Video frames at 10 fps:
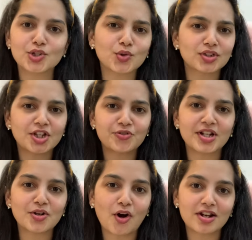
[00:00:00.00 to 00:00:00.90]
you know the
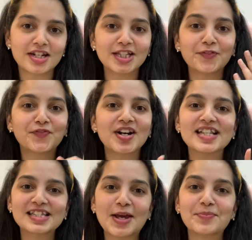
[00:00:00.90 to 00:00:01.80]
drill already. The
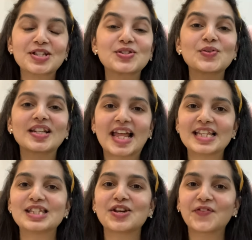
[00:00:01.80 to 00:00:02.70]
first step is to
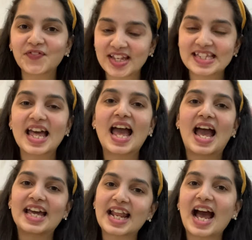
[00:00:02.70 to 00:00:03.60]
cleanse your face
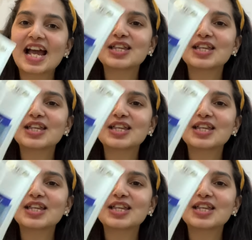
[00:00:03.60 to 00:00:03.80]
and I